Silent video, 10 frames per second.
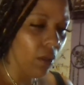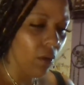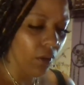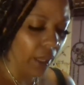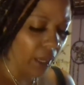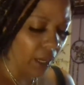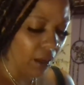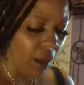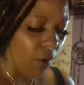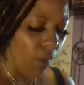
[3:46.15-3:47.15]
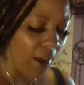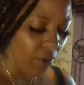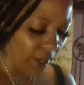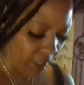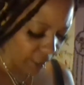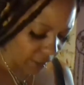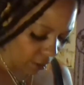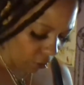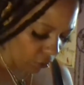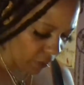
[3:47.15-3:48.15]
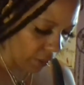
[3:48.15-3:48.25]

Okay, why do they need to hold